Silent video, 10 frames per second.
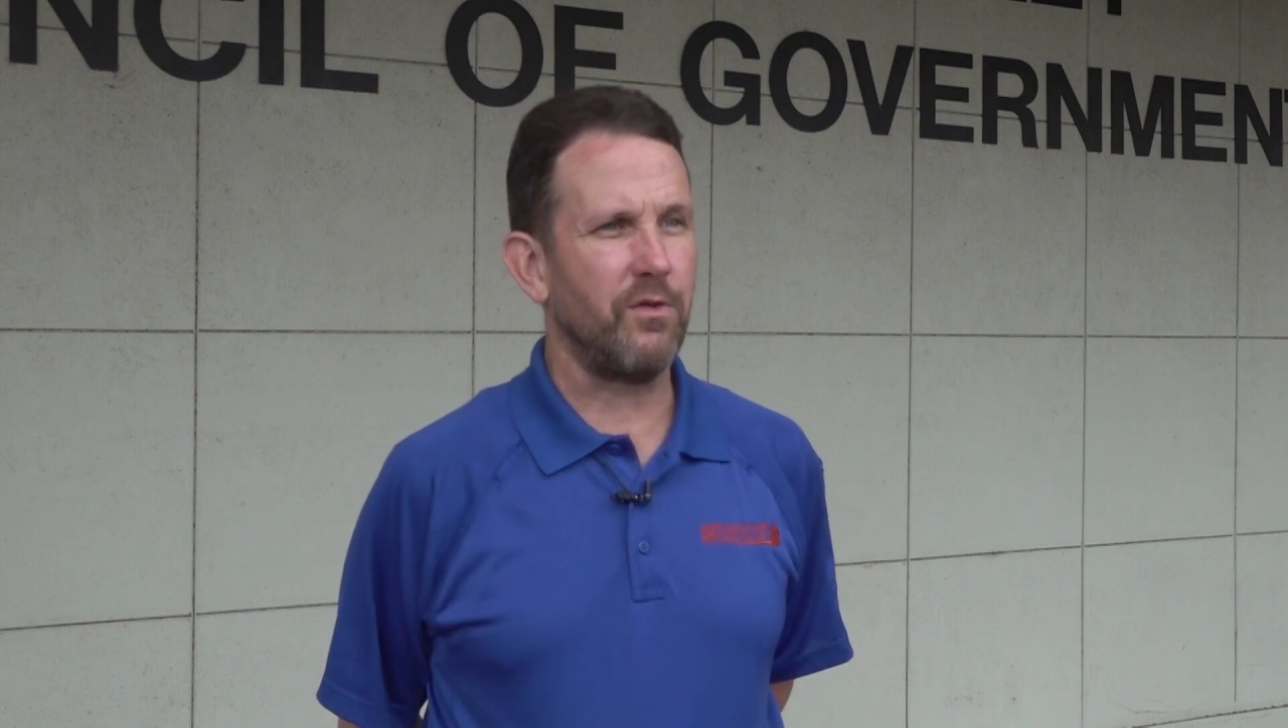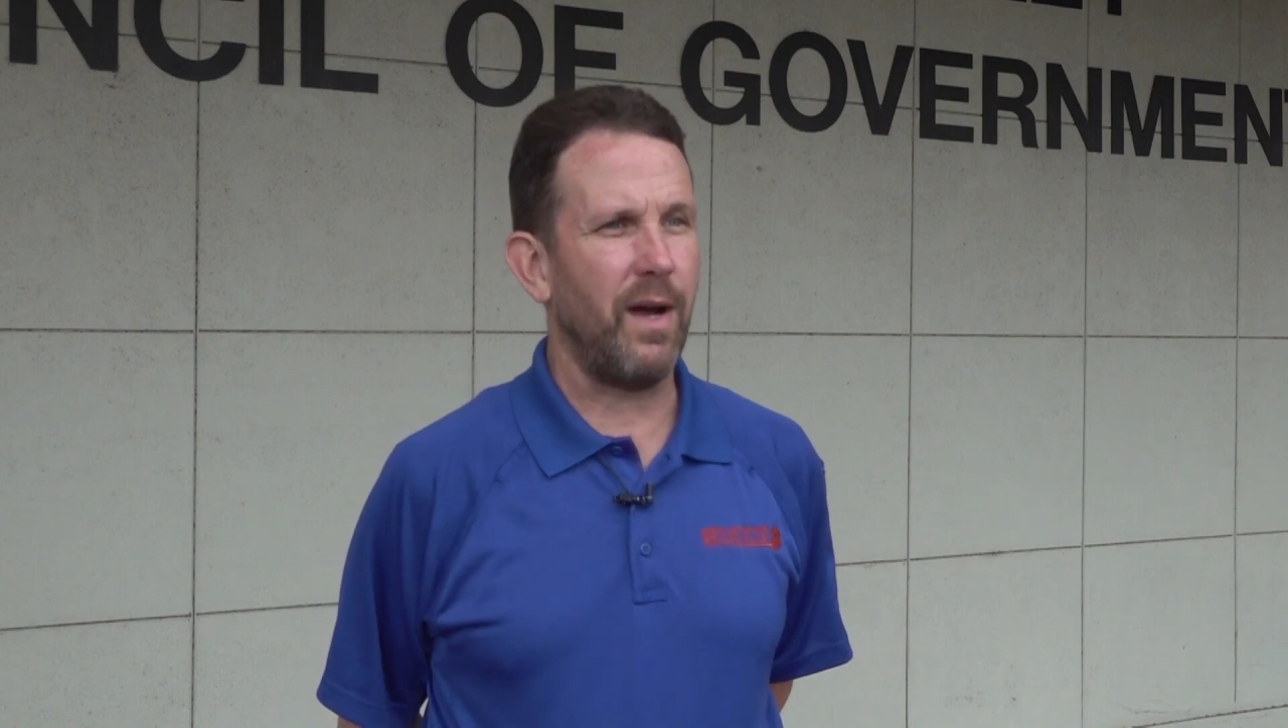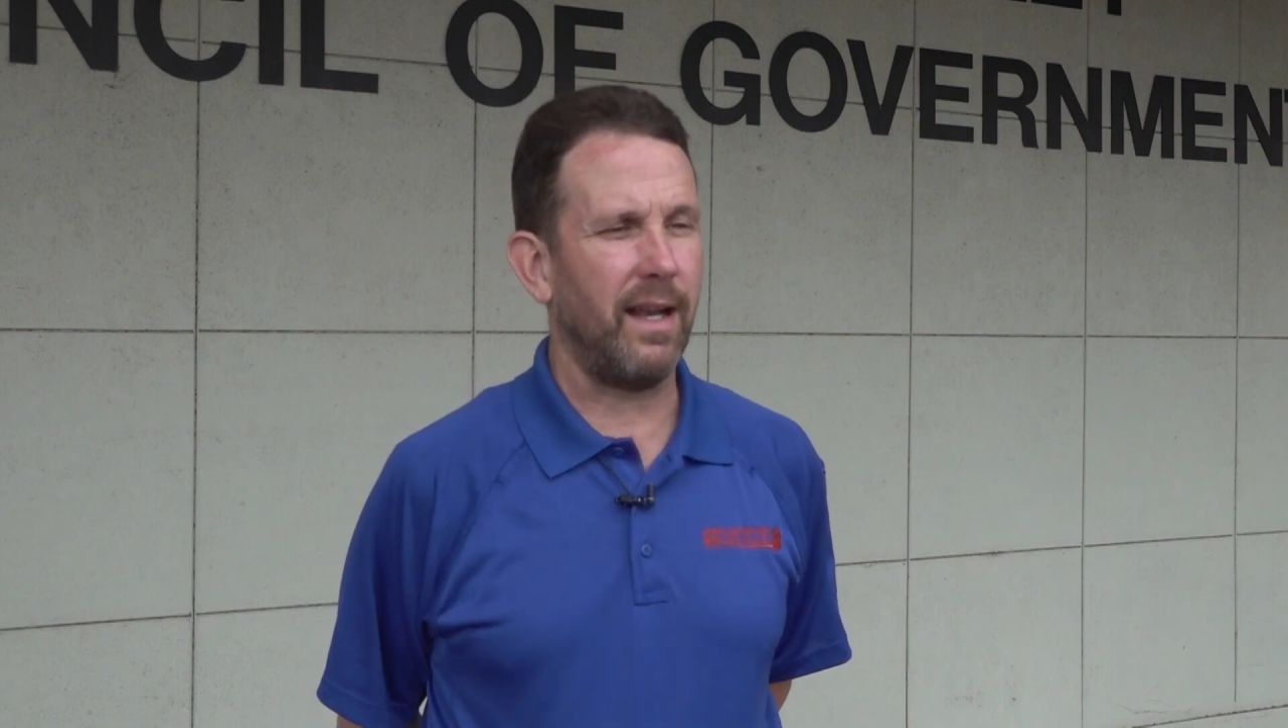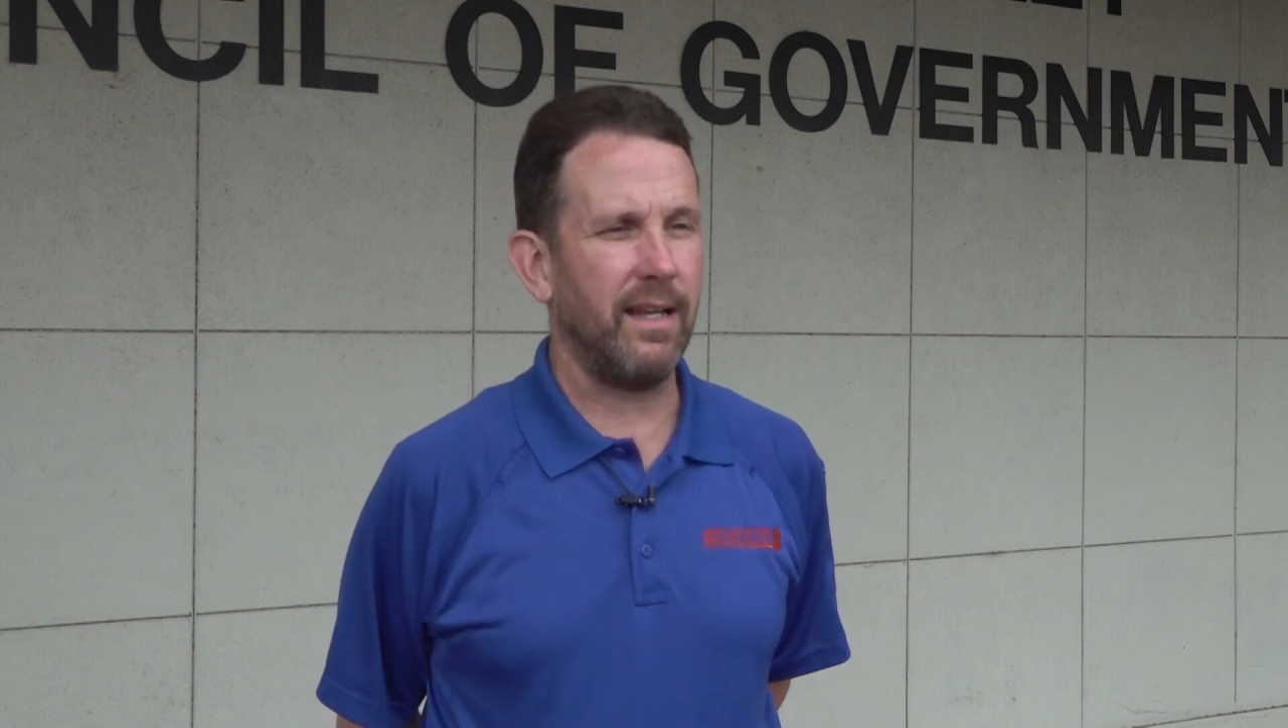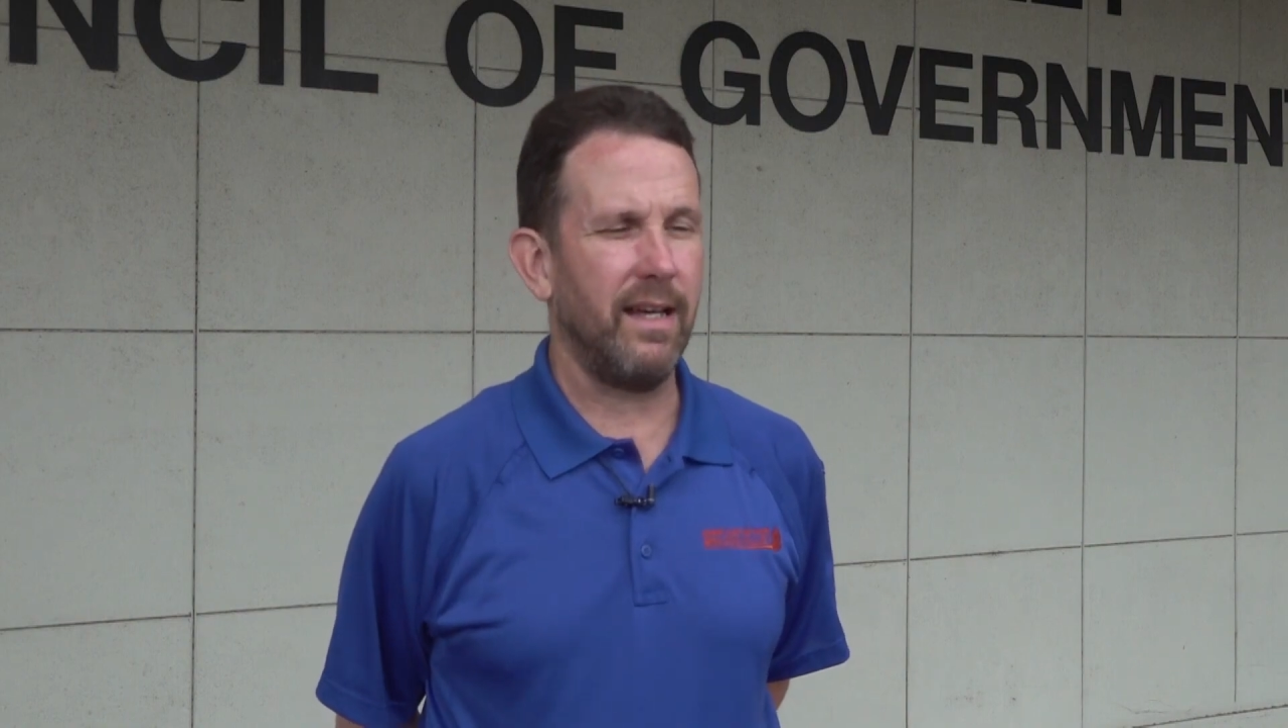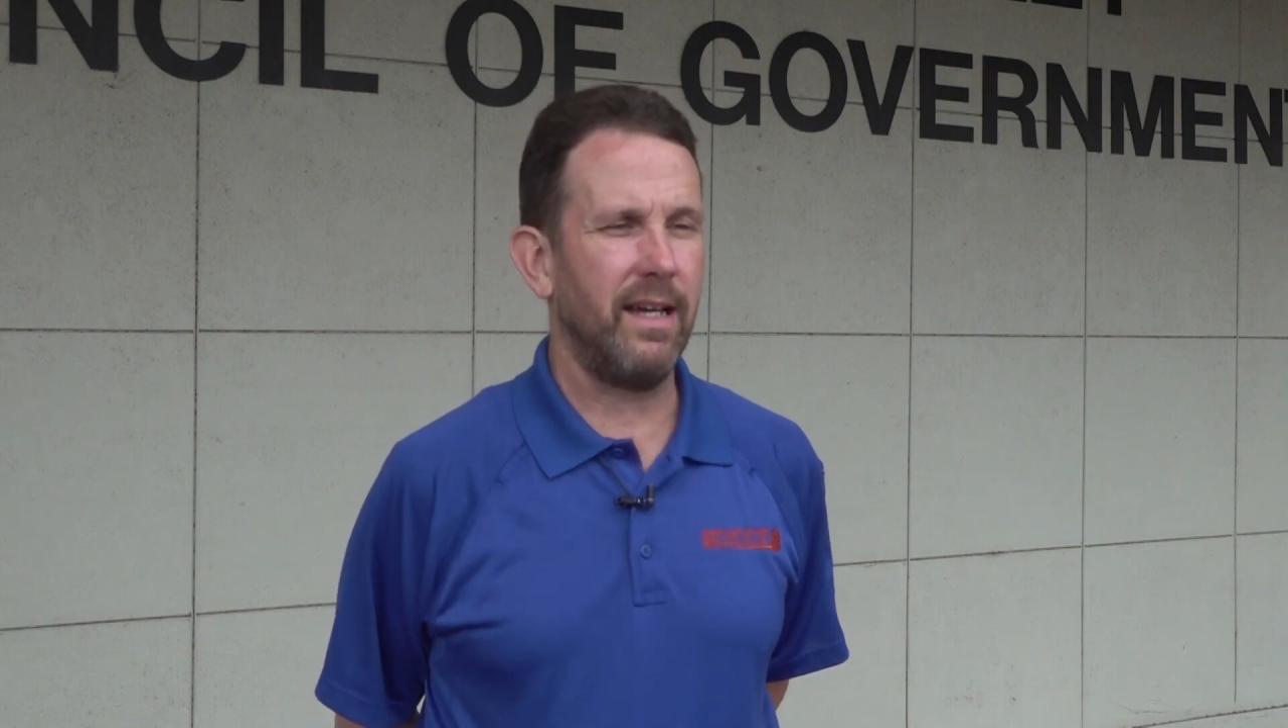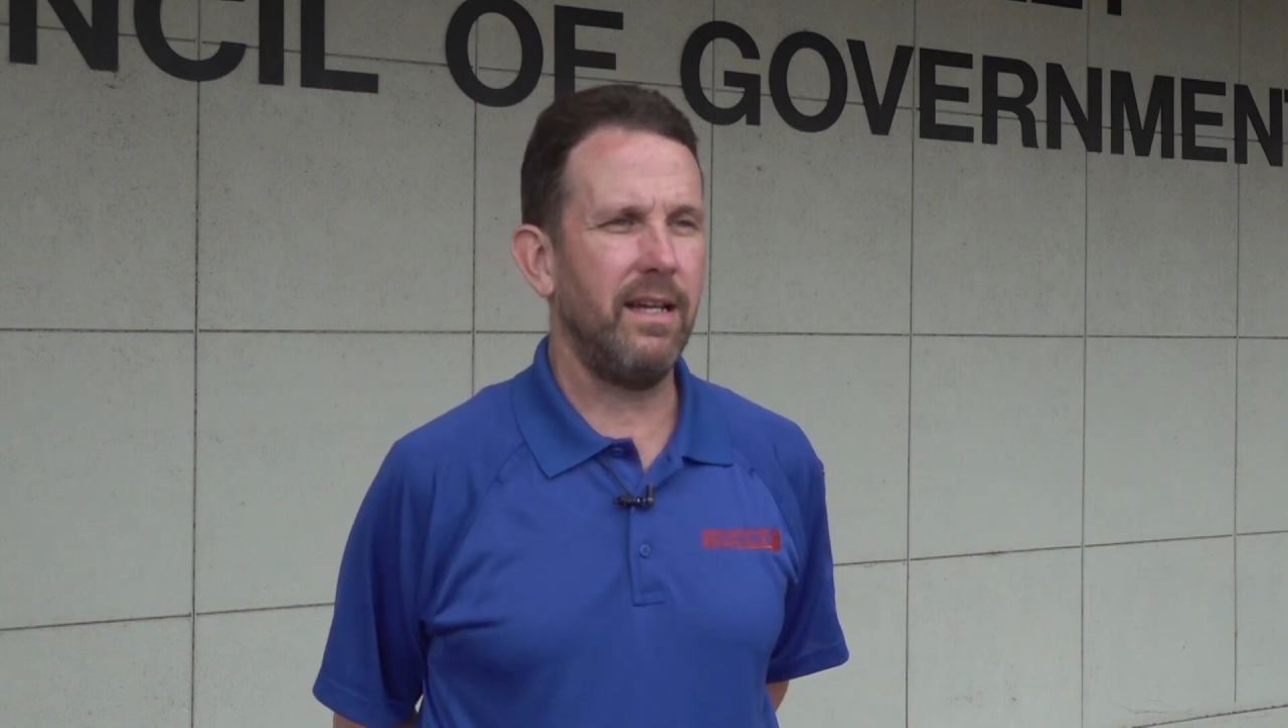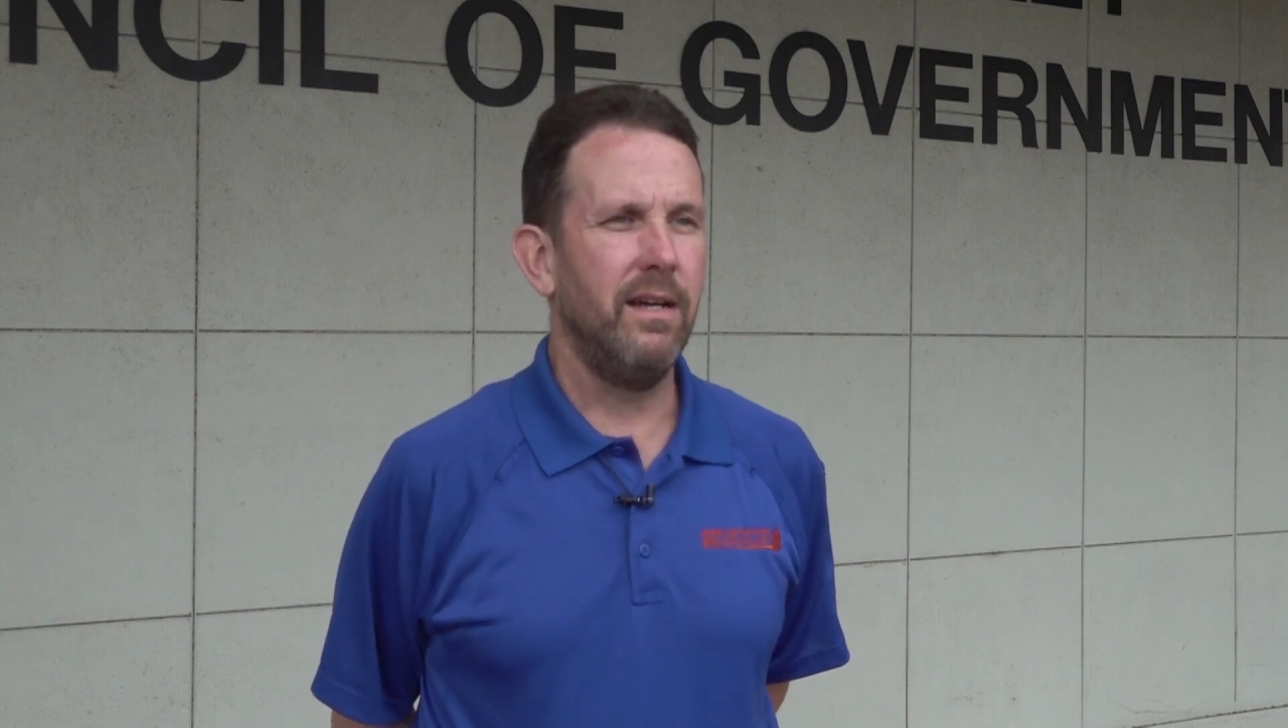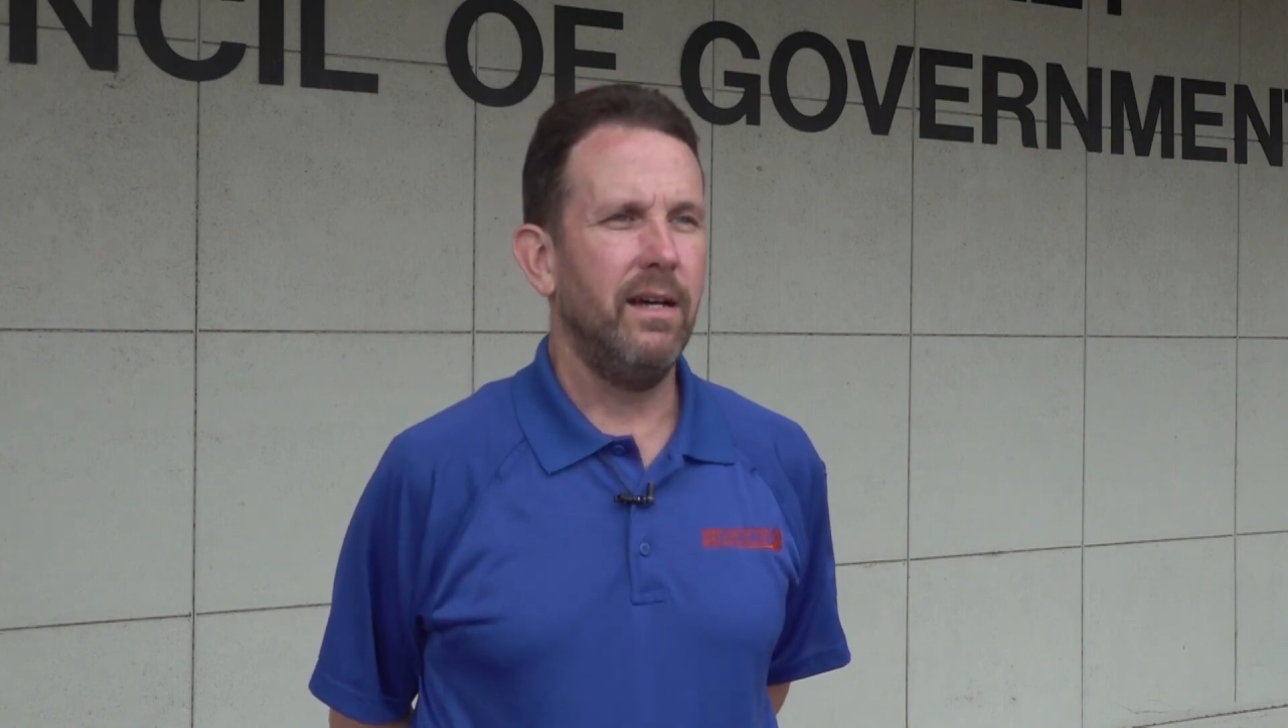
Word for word: Valley Day.